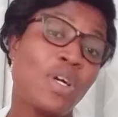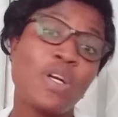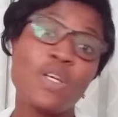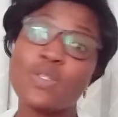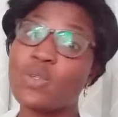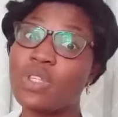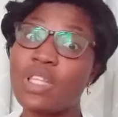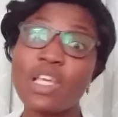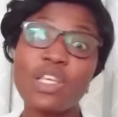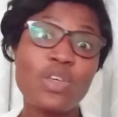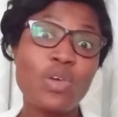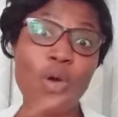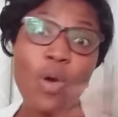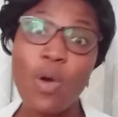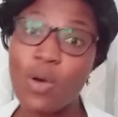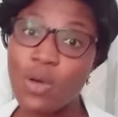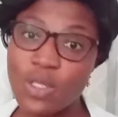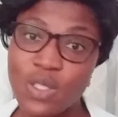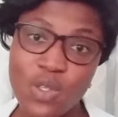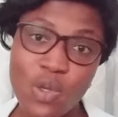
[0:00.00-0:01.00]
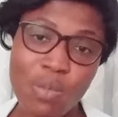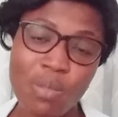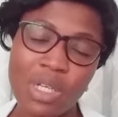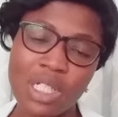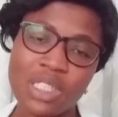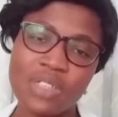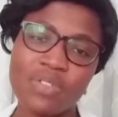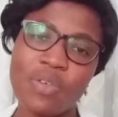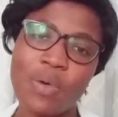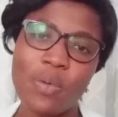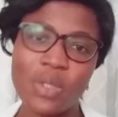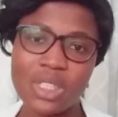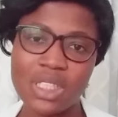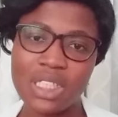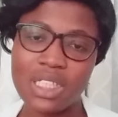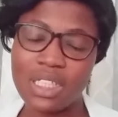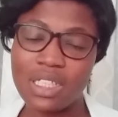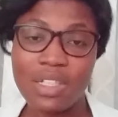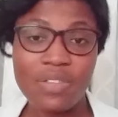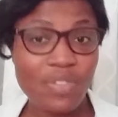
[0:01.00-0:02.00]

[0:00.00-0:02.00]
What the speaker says: So thank you all so much for watching,